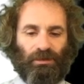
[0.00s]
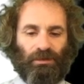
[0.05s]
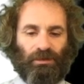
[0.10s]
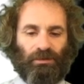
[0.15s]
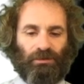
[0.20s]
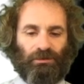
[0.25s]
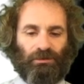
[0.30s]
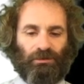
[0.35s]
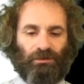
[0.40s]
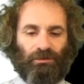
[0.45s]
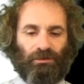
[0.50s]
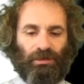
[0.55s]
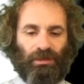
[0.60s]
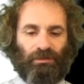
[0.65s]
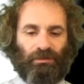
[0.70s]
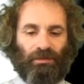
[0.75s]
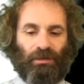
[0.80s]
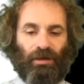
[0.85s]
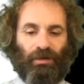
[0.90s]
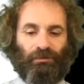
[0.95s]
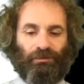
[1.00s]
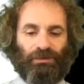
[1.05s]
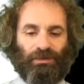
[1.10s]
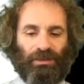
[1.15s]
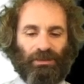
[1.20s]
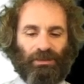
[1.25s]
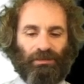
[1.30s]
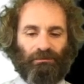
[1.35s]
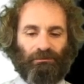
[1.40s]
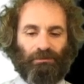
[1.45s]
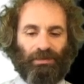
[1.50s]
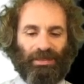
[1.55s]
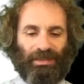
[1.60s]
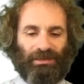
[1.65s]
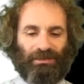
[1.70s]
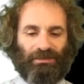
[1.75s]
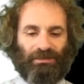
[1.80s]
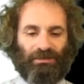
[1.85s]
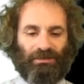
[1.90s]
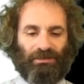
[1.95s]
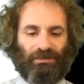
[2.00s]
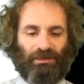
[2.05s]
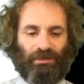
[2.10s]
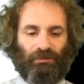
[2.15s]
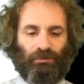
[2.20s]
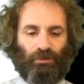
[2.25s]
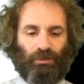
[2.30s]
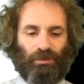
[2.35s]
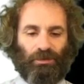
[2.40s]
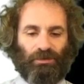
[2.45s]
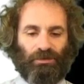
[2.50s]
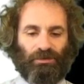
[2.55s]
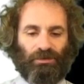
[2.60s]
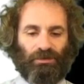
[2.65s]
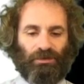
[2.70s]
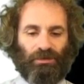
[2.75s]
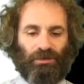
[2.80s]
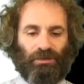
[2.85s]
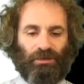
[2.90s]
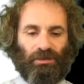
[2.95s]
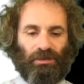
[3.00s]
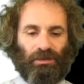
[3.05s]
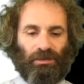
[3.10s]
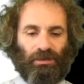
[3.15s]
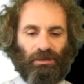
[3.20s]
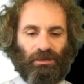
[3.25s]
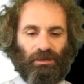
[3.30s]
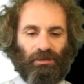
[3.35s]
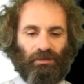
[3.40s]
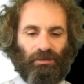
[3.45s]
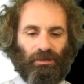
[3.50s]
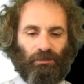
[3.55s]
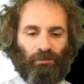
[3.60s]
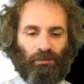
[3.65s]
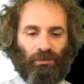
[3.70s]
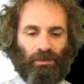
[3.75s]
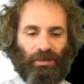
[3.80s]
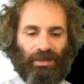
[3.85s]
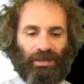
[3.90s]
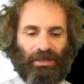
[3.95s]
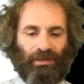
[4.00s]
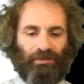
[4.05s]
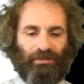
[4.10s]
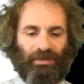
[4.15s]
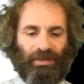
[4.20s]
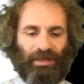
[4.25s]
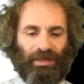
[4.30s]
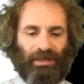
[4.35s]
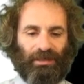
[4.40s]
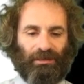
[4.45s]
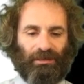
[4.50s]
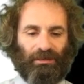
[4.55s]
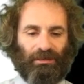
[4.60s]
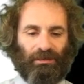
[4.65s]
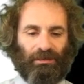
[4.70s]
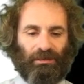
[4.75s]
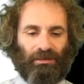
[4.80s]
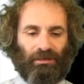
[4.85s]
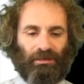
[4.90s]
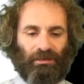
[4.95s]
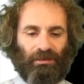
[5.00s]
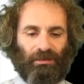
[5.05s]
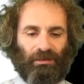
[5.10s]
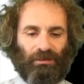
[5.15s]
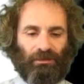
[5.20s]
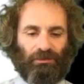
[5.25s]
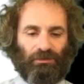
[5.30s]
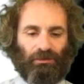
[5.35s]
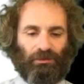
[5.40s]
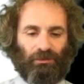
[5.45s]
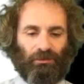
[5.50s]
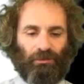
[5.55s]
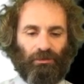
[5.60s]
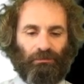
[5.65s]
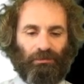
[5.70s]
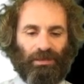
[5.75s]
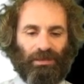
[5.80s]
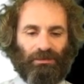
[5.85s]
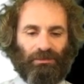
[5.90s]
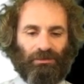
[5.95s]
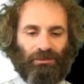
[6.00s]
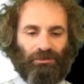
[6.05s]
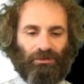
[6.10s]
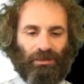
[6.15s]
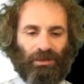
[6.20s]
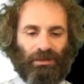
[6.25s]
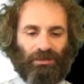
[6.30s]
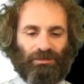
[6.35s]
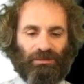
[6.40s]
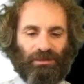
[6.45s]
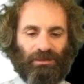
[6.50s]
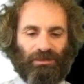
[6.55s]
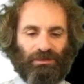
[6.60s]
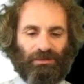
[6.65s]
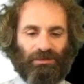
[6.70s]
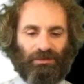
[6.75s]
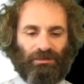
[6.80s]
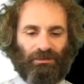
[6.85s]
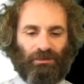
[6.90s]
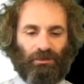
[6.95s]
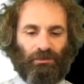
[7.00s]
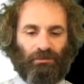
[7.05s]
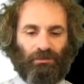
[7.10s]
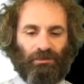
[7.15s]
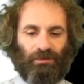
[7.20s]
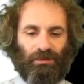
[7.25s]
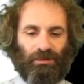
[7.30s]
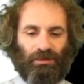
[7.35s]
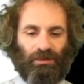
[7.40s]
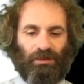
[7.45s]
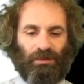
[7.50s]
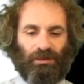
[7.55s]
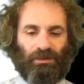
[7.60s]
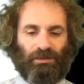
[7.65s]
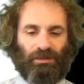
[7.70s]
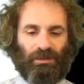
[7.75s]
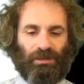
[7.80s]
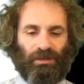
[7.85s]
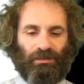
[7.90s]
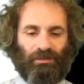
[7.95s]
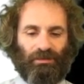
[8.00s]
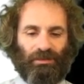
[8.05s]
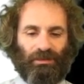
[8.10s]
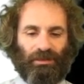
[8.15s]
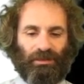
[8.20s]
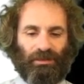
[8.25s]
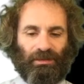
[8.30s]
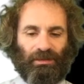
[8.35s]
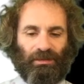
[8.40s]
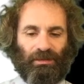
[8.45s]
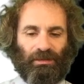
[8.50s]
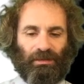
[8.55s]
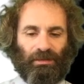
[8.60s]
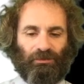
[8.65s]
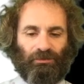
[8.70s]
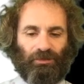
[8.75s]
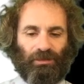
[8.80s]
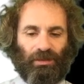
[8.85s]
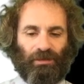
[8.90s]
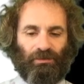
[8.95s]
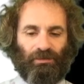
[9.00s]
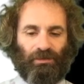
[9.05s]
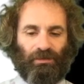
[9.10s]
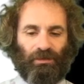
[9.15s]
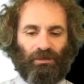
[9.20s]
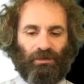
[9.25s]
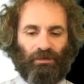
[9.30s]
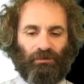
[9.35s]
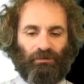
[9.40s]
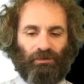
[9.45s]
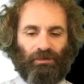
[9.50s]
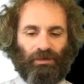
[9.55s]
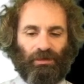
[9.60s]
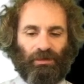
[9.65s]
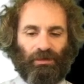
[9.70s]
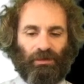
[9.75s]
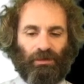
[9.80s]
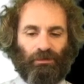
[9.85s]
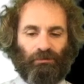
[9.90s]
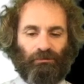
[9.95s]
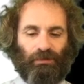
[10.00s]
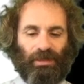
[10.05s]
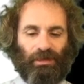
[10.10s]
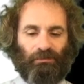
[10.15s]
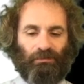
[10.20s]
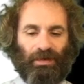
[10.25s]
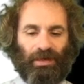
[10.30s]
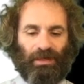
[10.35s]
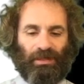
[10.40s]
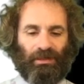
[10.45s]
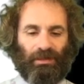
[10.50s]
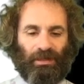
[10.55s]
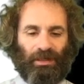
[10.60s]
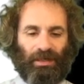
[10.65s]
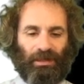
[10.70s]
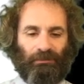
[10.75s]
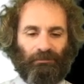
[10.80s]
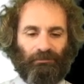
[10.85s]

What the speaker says: to get the offset in bytes instead of words. Then we'll add that to the base address, S0, to get the address of array bracket I.